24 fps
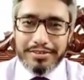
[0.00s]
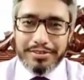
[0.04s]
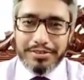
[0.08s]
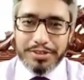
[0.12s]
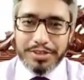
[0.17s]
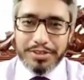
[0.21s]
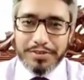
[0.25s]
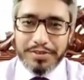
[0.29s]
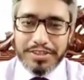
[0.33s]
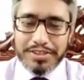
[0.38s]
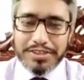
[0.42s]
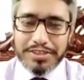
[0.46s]

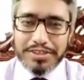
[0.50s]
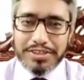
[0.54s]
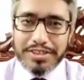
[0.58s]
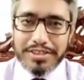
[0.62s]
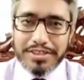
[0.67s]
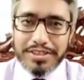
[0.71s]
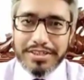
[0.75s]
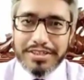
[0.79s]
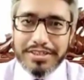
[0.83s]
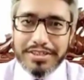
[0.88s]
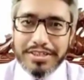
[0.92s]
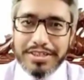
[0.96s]
university
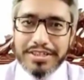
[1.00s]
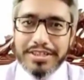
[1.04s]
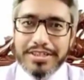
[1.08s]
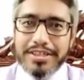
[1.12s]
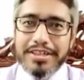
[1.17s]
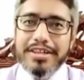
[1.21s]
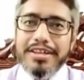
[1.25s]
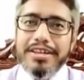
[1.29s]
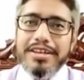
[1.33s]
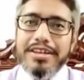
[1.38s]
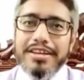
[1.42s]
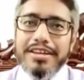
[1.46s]
degree
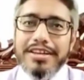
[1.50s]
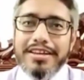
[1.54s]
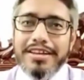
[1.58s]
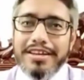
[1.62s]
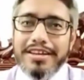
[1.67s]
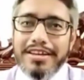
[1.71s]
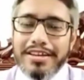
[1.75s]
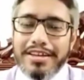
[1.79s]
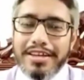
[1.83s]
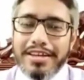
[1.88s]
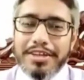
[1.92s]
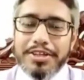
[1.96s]

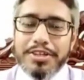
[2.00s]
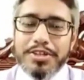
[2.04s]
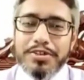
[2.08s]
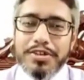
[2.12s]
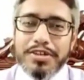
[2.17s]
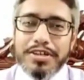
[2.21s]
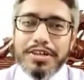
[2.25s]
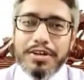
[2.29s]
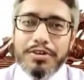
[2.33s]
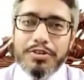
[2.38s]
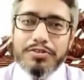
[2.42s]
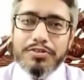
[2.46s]
and you
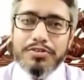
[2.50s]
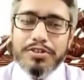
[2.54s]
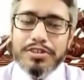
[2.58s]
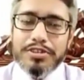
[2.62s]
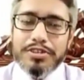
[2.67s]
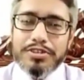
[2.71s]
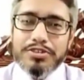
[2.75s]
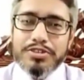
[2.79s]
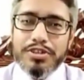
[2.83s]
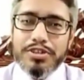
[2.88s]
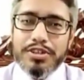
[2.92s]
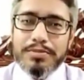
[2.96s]
are out for
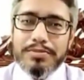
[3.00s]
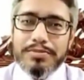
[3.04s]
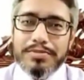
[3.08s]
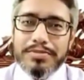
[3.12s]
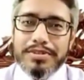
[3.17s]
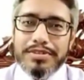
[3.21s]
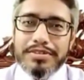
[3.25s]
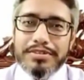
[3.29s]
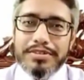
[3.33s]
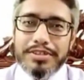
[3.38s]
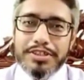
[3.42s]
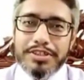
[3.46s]
a job,
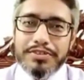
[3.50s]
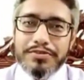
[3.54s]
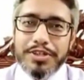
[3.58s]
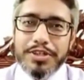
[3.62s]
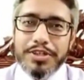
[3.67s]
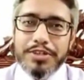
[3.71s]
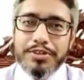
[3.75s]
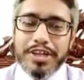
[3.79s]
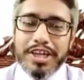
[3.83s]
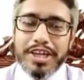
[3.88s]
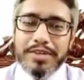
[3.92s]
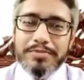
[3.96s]
this
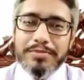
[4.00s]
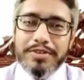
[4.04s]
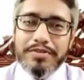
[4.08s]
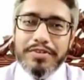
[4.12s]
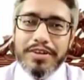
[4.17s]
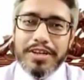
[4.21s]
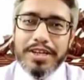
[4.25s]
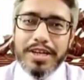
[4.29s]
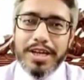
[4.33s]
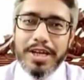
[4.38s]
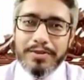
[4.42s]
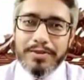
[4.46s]
video can be
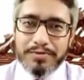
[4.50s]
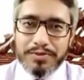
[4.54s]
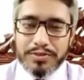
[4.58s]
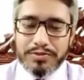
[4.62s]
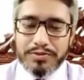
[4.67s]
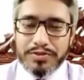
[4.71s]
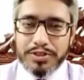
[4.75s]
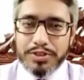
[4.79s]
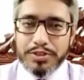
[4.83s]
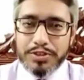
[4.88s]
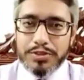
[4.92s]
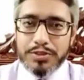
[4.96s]
very helpful
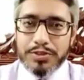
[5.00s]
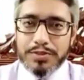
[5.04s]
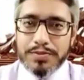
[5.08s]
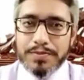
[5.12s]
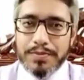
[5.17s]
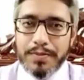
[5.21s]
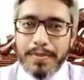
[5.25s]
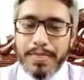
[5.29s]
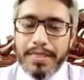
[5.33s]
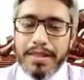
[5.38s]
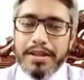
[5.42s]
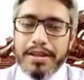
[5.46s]
for you.
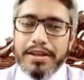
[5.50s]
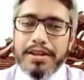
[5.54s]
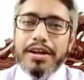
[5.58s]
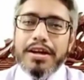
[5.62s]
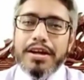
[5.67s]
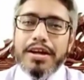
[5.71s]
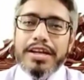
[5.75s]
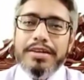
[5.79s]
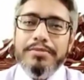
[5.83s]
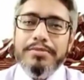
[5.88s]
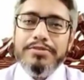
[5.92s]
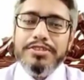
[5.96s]

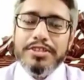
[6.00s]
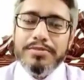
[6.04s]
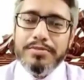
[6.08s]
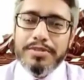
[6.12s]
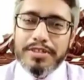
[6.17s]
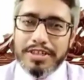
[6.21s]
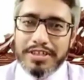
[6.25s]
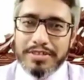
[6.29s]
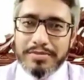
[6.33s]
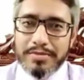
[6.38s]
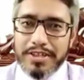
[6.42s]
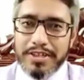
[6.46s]
I am
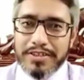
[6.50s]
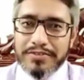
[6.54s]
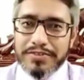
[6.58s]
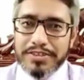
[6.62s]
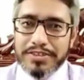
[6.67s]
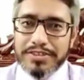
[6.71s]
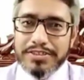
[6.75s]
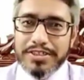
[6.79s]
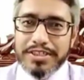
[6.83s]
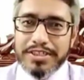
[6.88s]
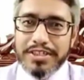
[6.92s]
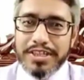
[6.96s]
Samar Kamal
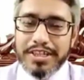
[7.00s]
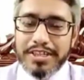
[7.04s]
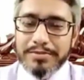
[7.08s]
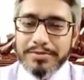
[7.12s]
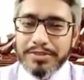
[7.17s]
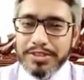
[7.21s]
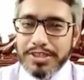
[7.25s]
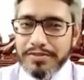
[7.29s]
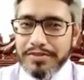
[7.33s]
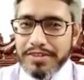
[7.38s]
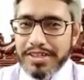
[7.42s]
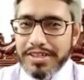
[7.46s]
Fazli. I am
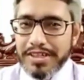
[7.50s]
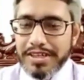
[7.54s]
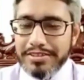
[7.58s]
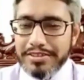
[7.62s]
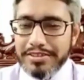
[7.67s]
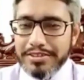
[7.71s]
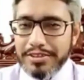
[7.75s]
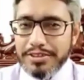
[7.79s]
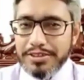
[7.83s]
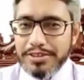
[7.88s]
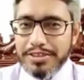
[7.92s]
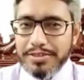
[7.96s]
serving as
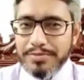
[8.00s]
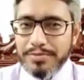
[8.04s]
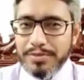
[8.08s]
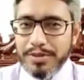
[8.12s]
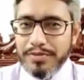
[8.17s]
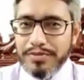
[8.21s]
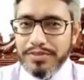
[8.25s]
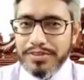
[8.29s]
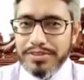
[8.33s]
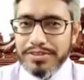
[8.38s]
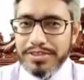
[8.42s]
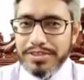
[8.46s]
Assistant
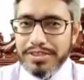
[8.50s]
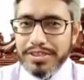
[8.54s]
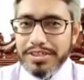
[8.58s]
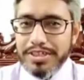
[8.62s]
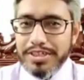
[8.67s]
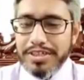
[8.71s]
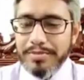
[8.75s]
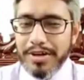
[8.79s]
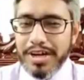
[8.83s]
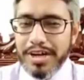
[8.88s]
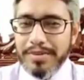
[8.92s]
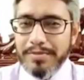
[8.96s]
Professor
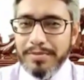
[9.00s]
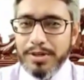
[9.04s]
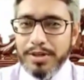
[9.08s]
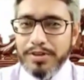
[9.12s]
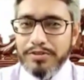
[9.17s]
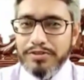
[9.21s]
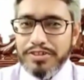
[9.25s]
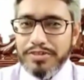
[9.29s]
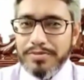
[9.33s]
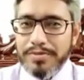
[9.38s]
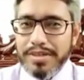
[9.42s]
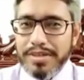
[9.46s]
in Department
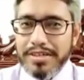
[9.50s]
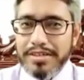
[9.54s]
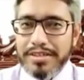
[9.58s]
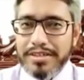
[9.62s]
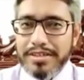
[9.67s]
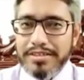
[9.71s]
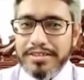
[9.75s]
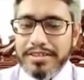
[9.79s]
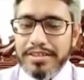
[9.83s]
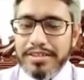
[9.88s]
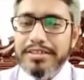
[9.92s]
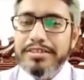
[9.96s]
of
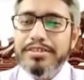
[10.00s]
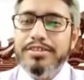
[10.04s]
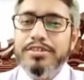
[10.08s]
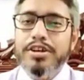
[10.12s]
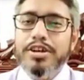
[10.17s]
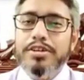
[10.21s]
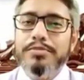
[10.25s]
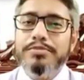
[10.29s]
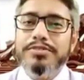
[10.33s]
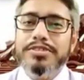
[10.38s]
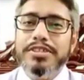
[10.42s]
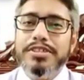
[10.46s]
Humanities at
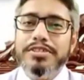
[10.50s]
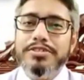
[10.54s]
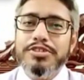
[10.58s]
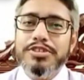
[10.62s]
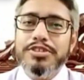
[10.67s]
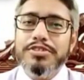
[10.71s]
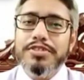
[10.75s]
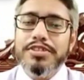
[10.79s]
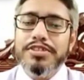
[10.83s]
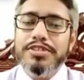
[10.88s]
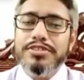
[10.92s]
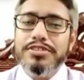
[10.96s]
Comsat
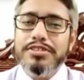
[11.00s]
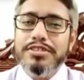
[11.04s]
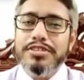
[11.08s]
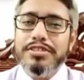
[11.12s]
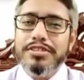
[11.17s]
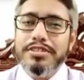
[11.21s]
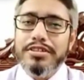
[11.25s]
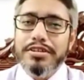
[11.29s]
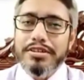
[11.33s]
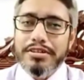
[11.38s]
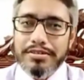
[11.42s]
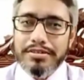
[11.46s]

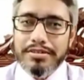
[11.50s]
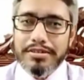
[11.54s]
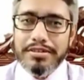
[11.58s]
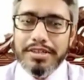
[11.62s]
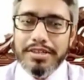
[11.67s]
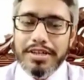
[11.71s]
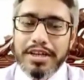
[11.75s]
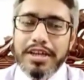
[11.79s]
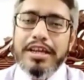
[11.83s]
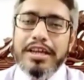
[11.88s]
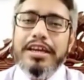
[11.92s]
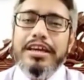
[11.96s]
University,
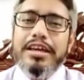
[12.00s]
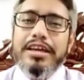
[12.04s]
Lahore.